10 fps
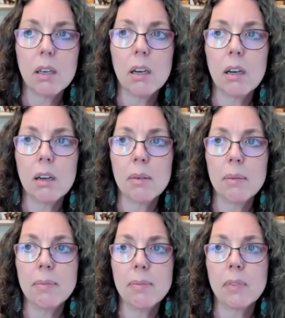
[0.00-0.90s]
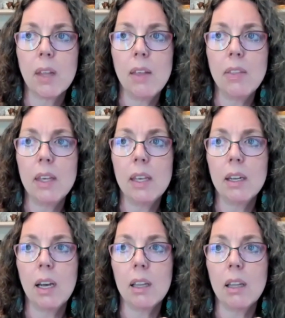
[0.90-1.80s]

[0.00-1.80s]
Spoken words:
Um, and then I